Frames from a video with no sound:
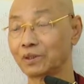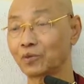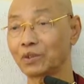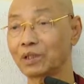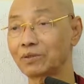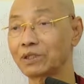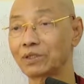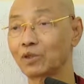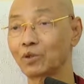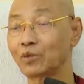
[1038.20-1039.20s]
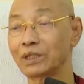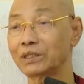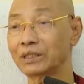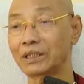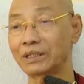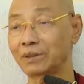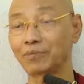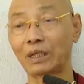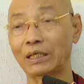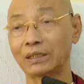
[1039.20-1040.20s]
Without knowing such a
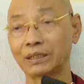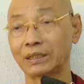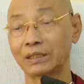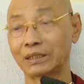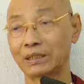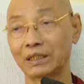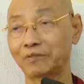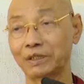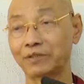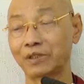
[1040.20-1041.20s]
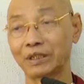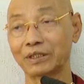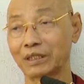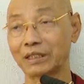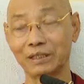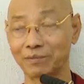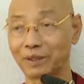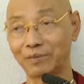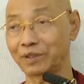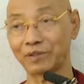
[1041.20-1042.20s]
point, if you translate, it
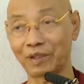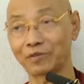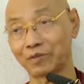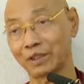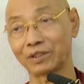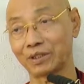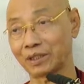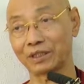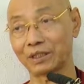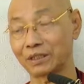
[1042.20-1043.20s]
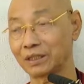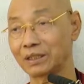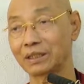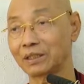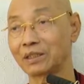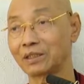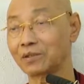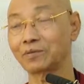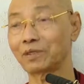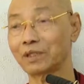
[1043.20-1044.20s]
may be wrong translations.
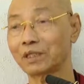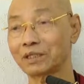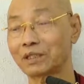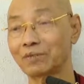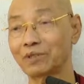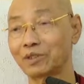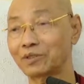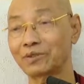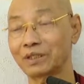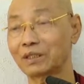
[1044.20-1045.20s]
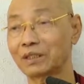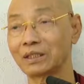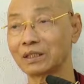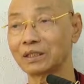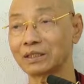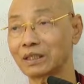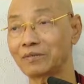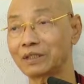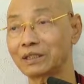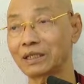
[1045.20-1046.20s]
For example, you see,
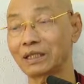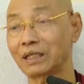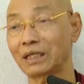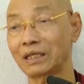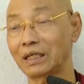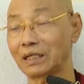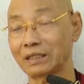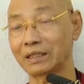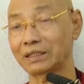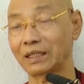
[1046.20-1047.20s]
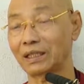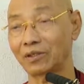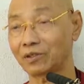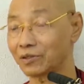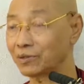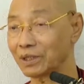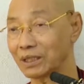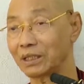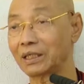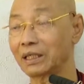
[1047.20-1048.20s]
Savi Sankhara Anicca, also
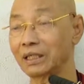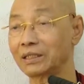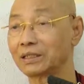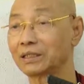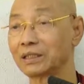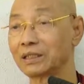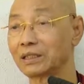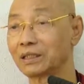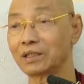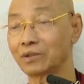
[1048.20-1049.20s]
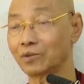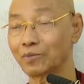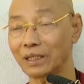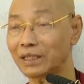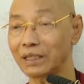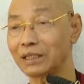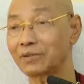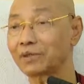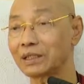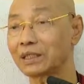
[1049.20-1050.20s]
Sankhara. Rupa Khana,
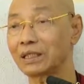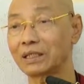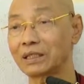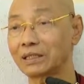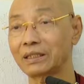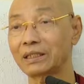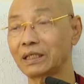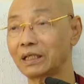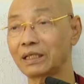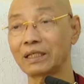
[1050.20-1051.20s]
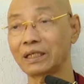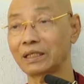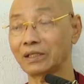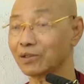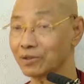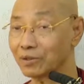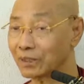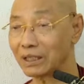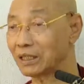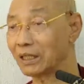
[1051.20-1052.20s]
Virana Khana, Sankhara Khana, also
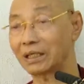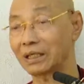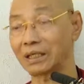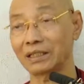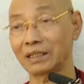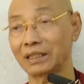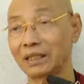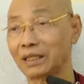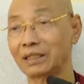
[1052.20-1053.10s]
Sankhara there.